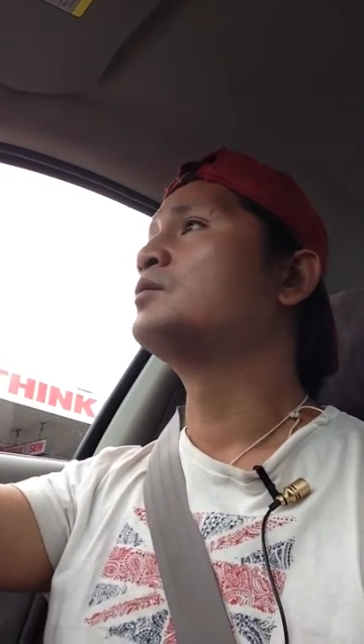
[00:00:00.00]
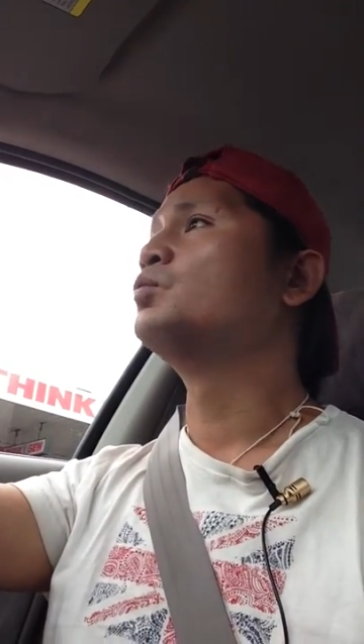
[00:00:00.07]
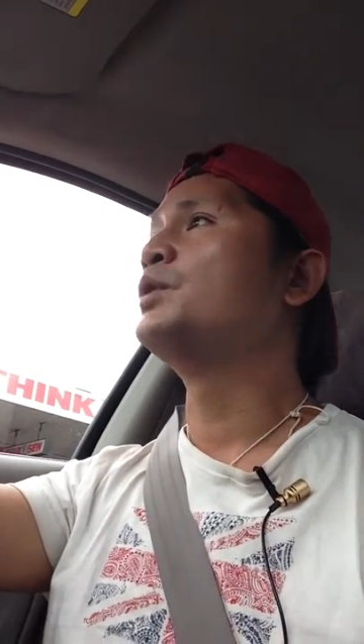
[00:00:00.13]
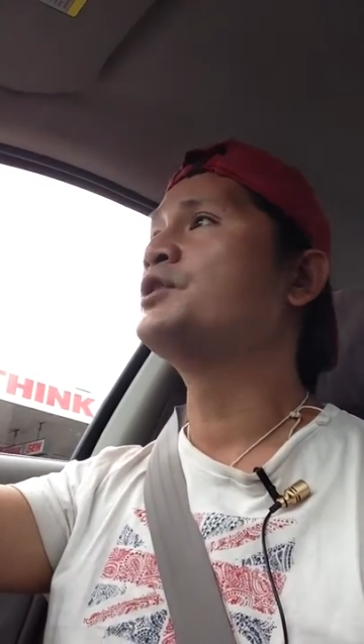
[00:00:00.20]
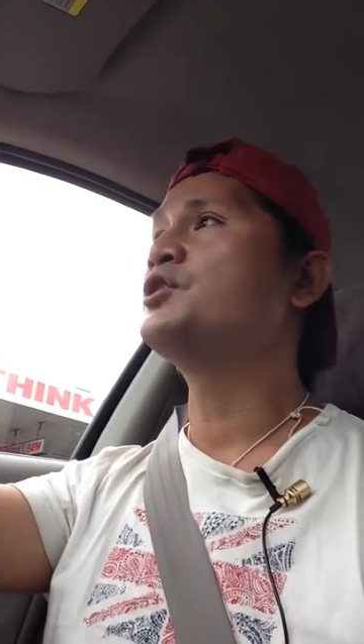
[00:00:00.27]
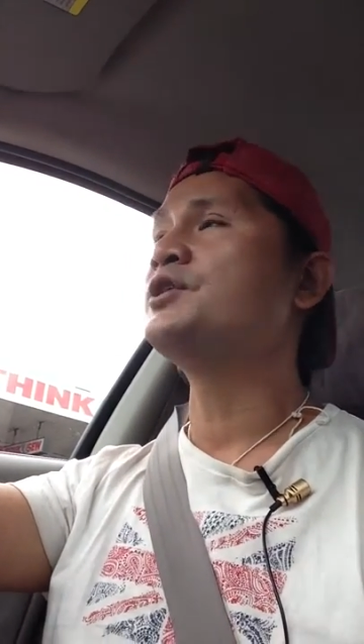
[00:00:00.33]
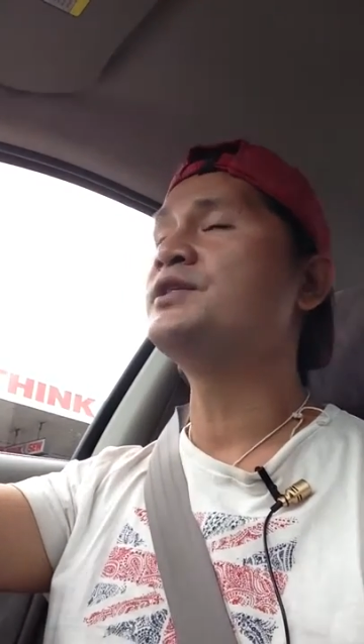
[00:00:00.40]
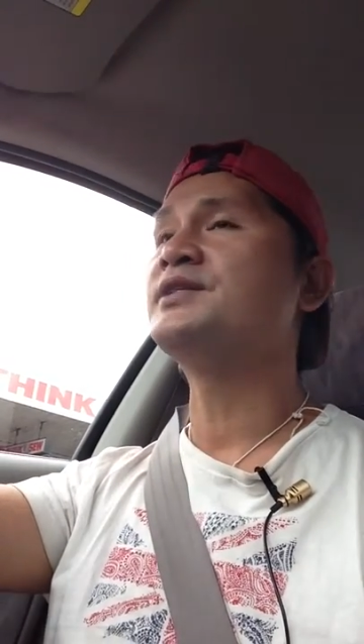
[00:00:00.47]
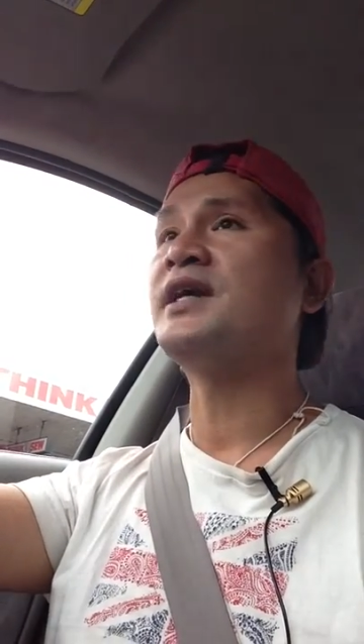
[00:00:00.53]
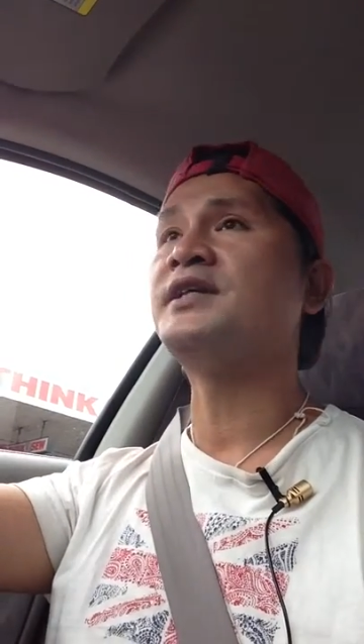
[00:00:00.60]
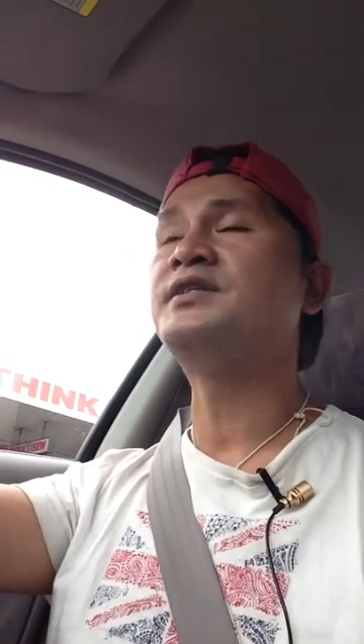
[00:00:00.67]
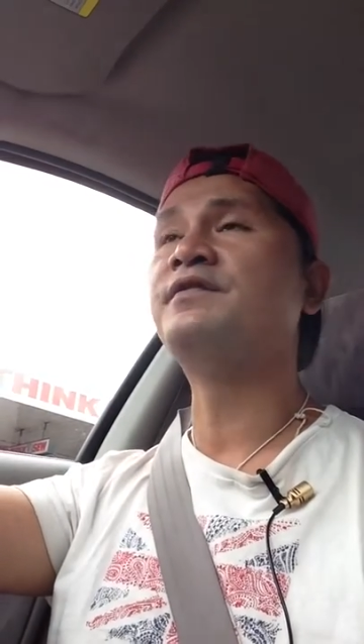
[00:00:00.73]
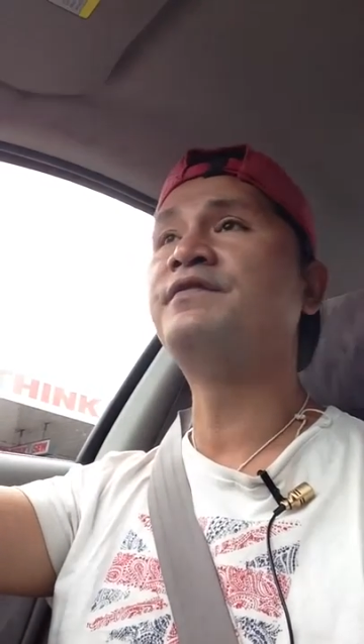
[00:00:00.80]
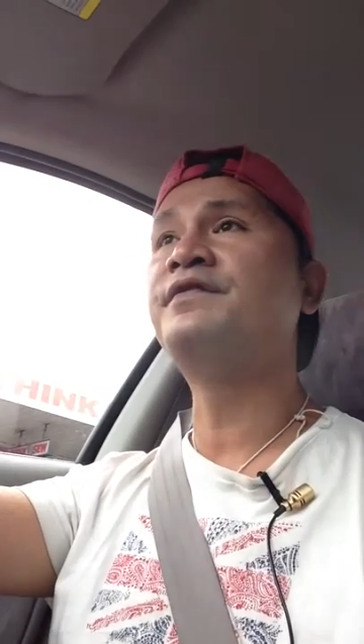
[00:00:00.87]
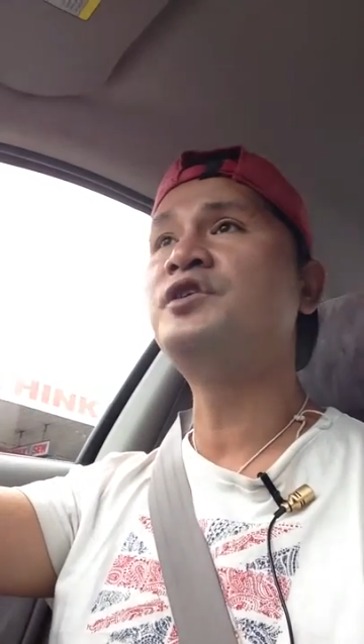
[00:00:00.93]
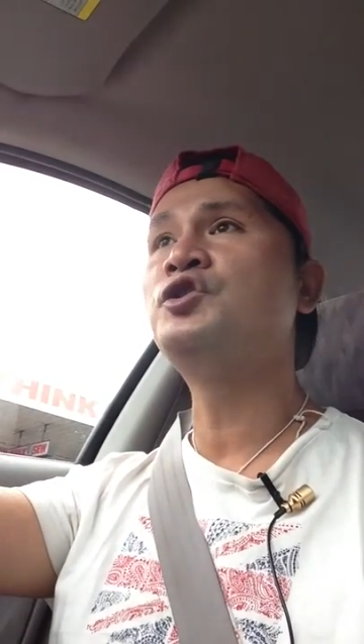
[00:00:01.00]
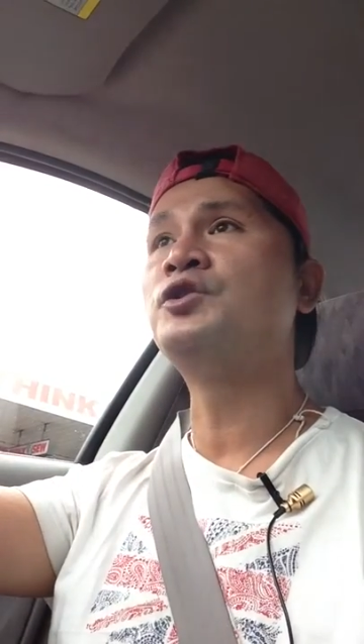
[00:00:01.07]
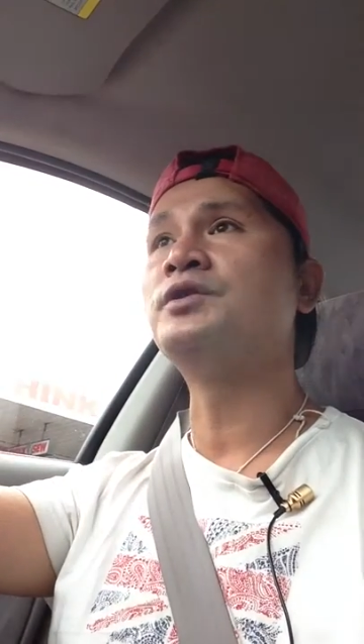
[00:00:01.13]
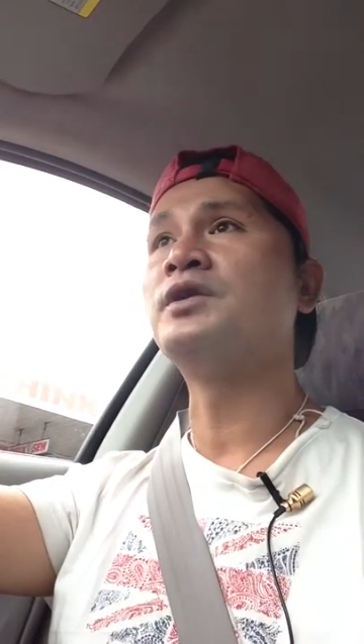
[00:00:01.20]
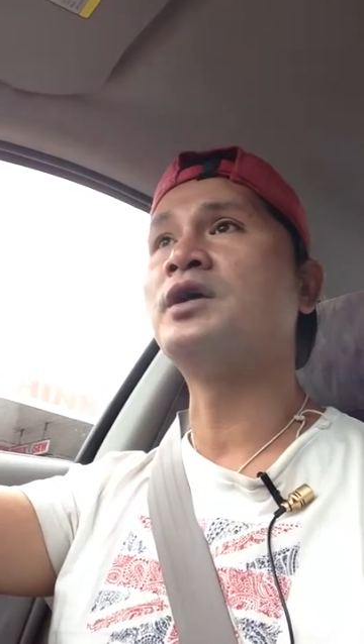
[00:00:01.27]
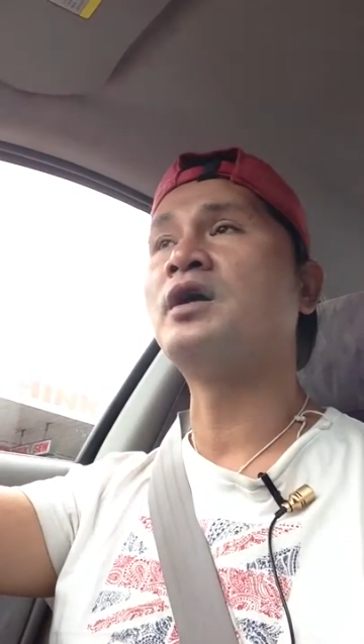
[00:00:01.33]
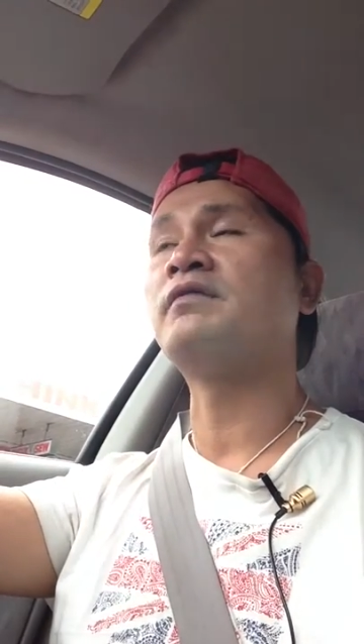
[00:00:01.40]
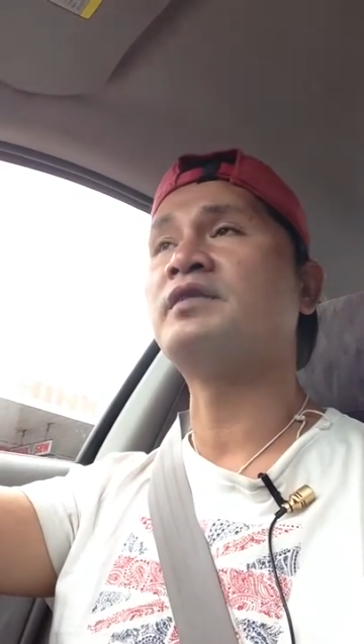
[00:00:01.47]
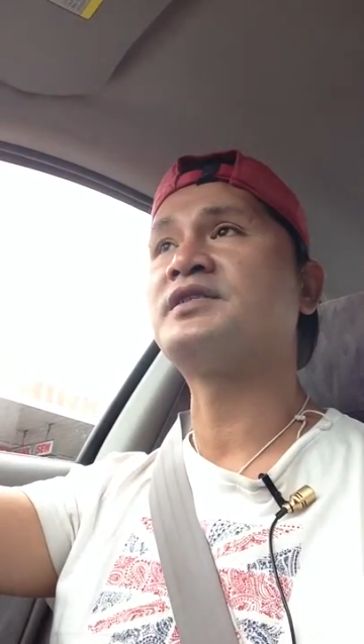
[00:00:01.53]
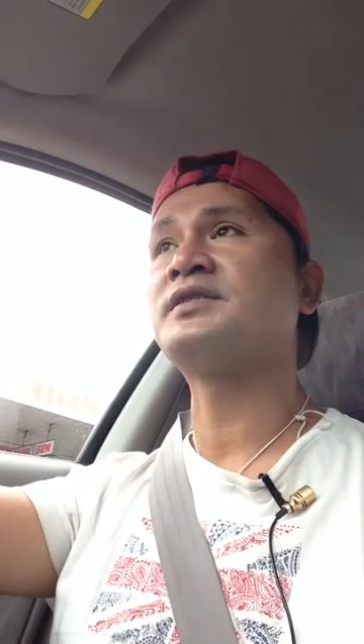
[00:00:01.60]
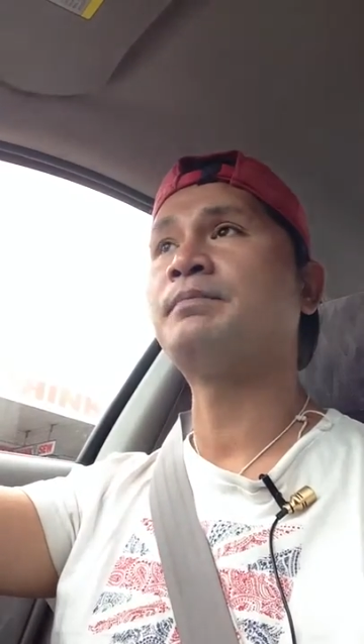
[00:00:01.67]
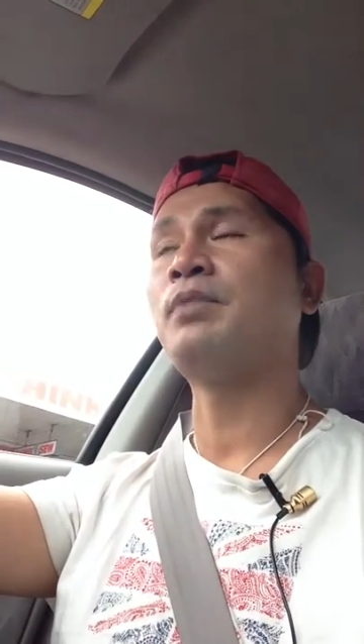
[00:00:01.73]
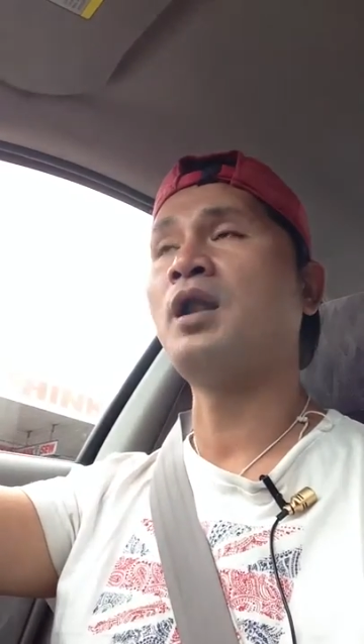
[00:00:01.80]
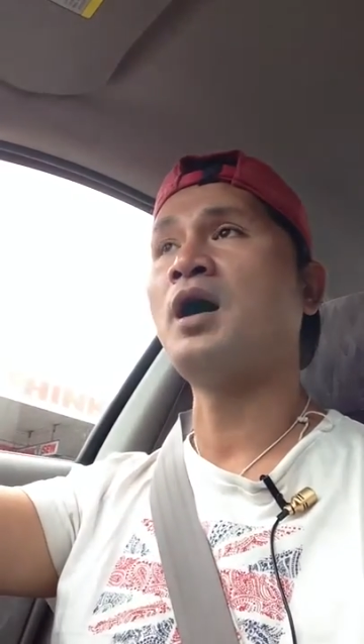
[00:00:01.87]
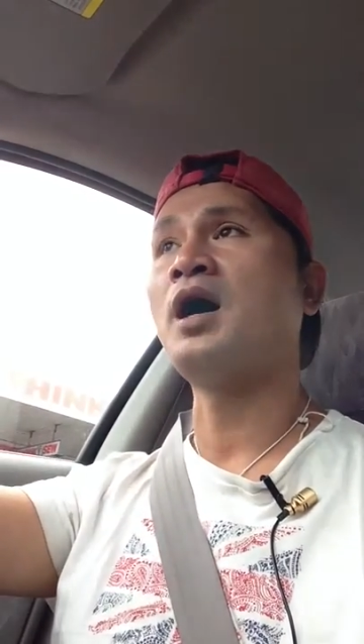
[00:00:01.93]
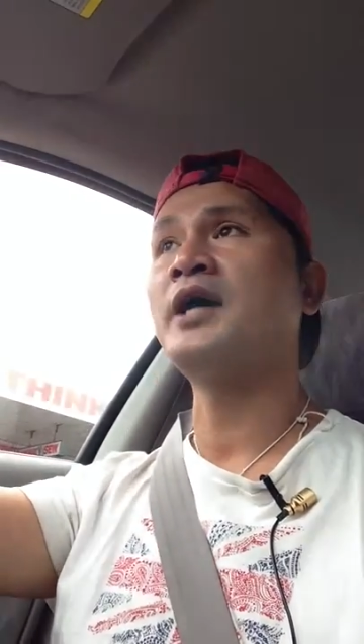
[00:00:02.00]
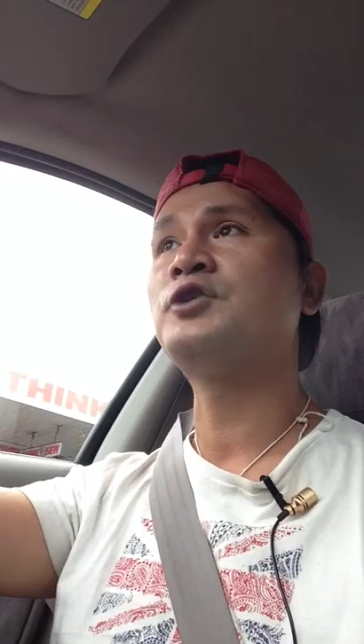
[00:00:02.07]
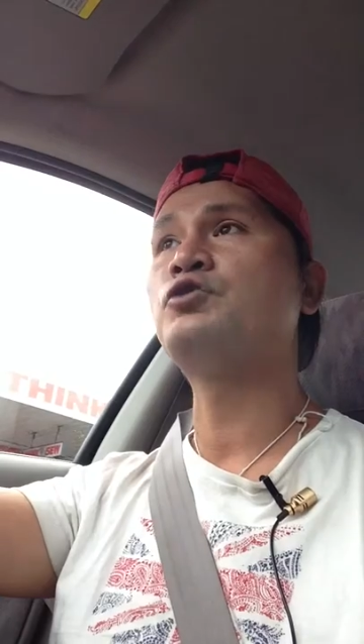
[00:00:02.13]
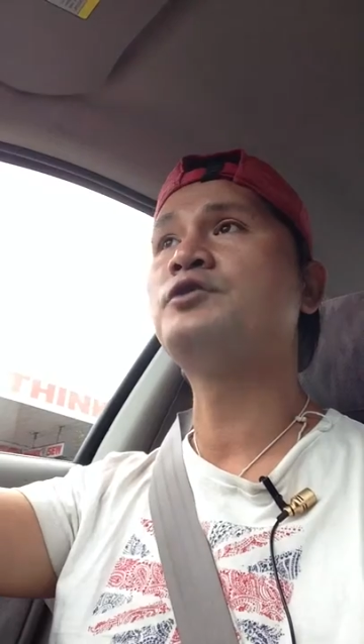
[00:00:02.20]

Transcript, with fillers: which is a division of a supply